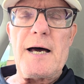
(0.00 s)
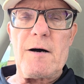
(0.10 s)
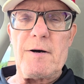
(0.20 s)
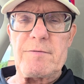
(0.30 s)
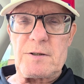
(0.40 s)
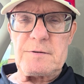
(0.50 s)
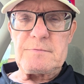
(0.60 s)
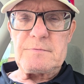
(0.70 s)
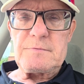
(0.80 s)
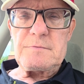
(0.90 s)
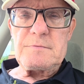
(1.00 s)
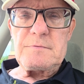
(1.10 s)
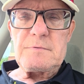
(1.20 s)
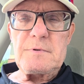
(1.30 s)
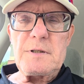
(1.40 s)
However,
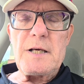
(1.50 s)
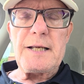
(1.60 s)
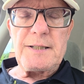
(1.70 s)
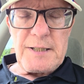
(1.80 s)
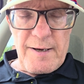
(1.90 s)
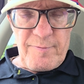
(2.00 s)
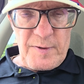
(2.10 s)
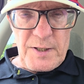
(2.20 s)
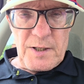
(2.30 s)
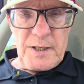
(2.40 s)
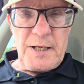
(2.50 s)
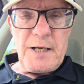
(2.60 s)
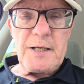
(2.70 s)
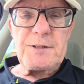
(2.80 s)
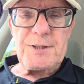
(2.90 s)
he definitely